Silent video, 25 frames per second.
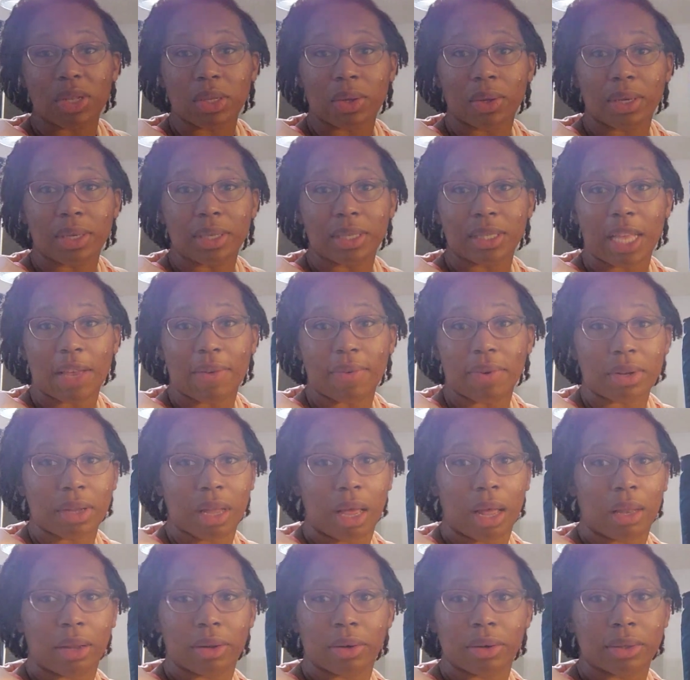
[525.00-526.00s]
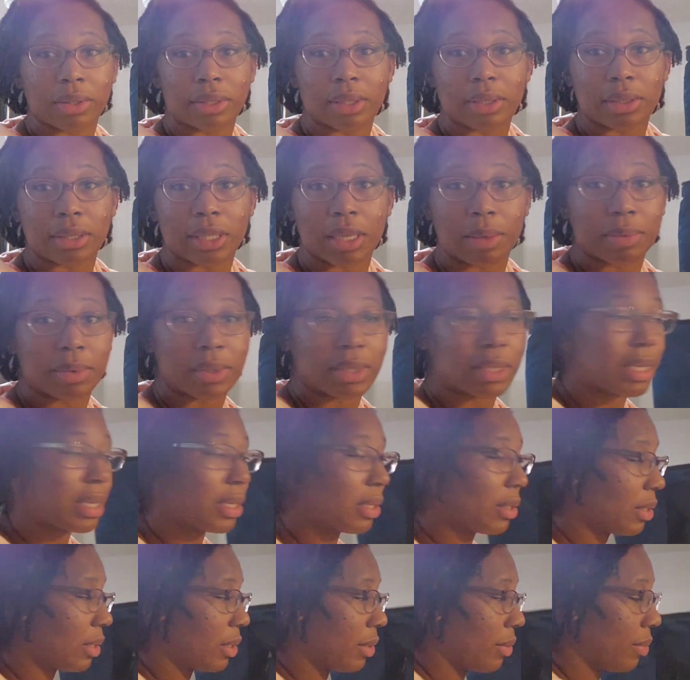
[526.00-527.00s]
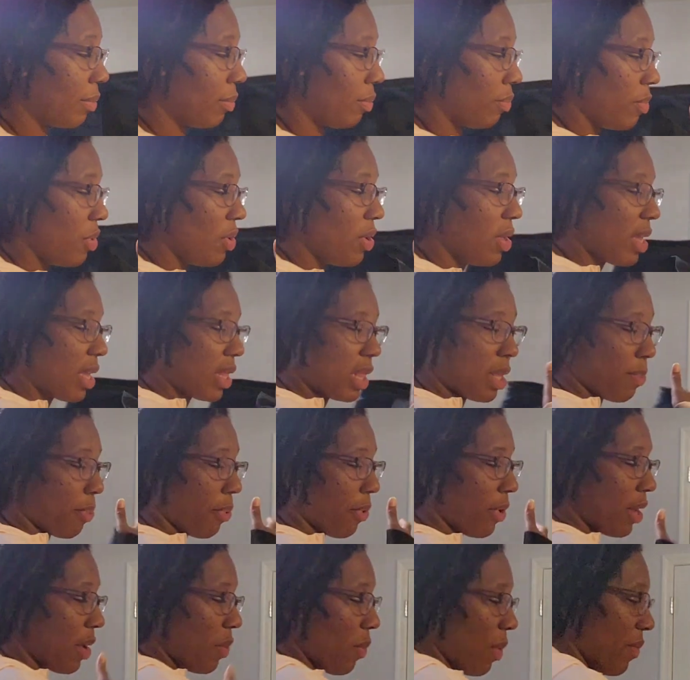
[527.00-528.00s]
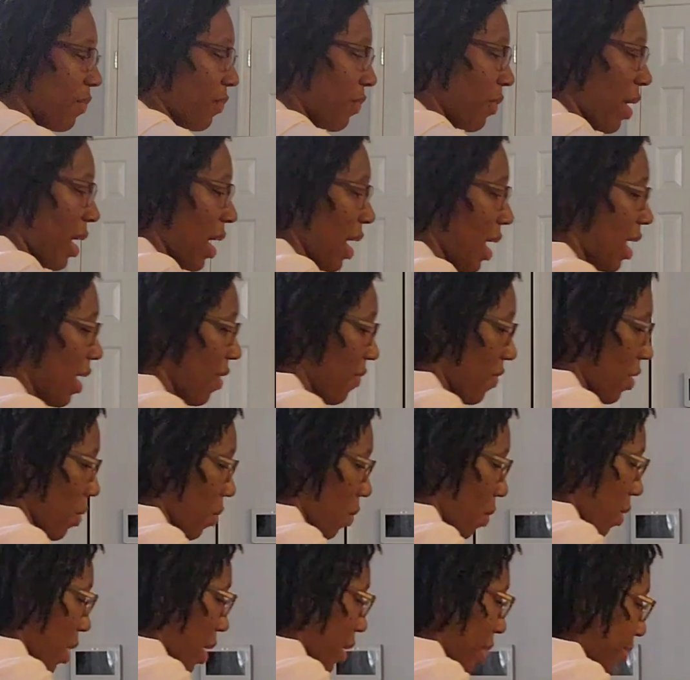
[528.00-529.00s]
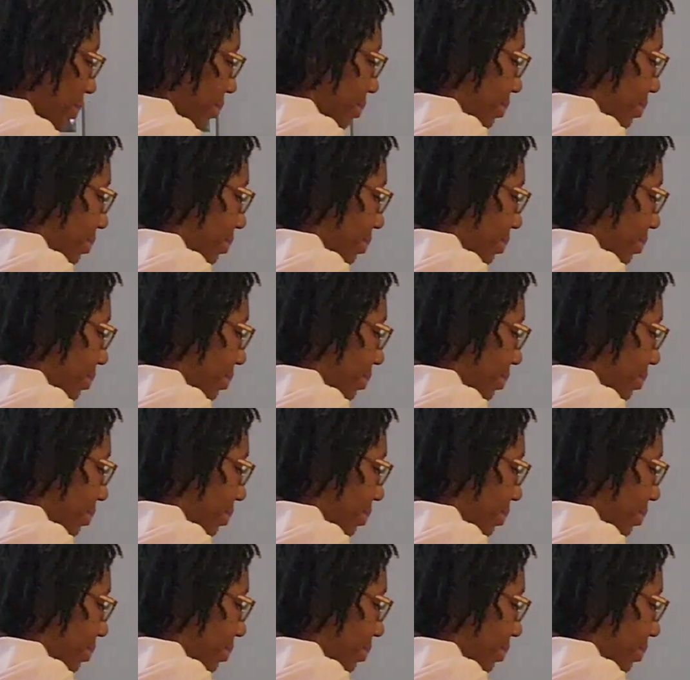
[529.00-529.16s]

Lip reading: It is only $7 and some cents. You can get the pretty one for $8 if you want.